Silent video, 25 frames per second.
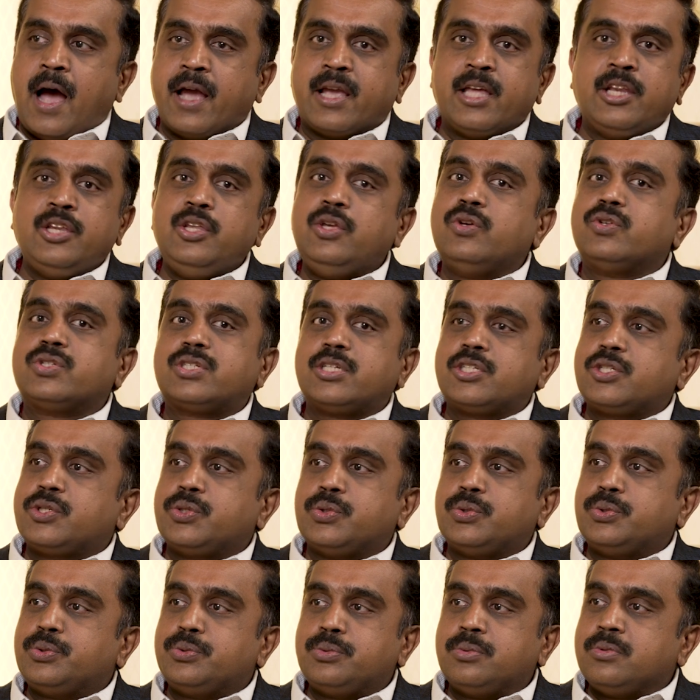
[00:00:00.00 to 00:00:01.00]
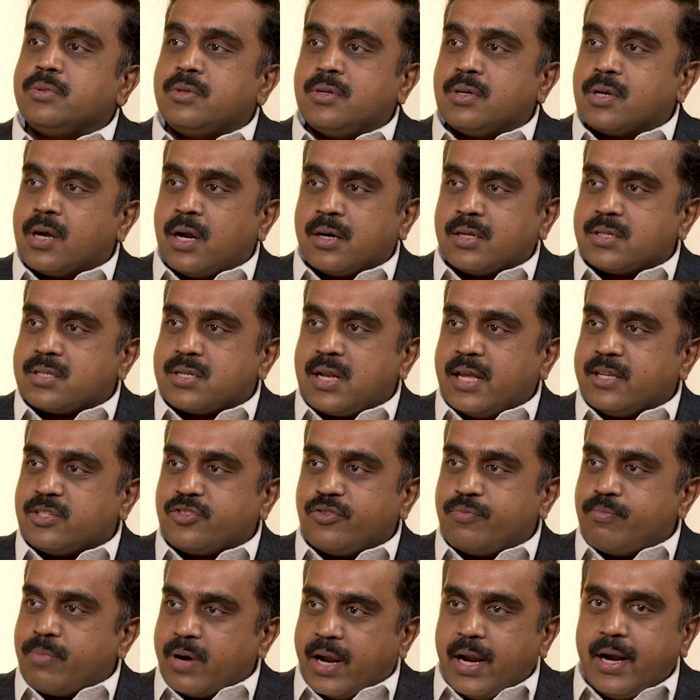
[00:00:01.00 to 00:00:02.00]
I can use it to cut a slice
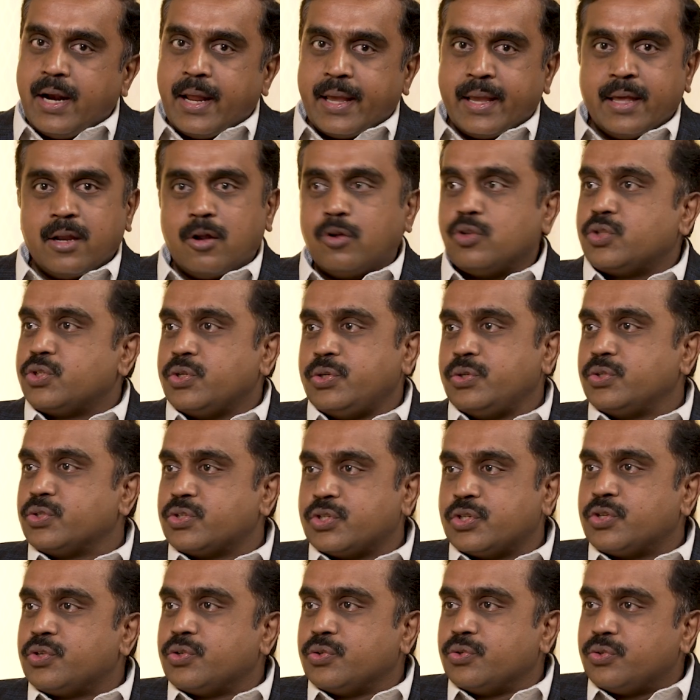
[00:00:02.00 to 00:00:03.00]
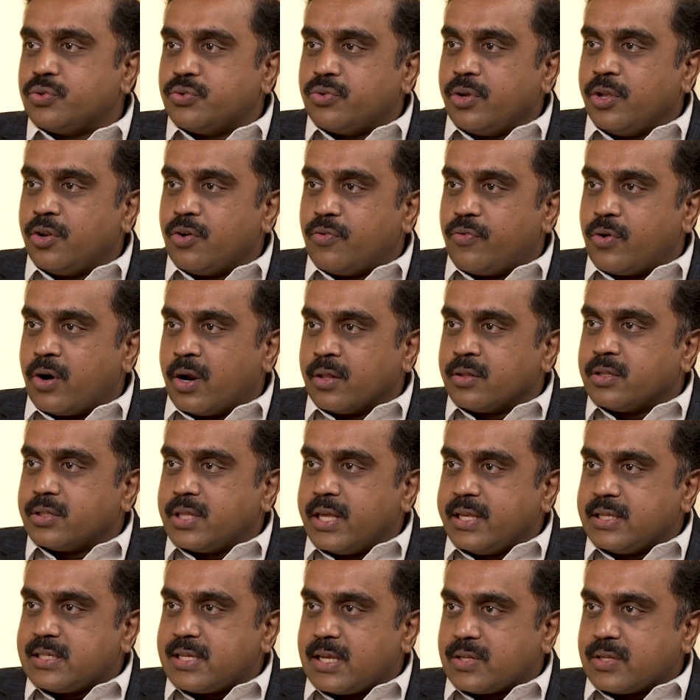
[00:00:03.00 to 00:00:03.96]
of bread. I can also use it to, for other things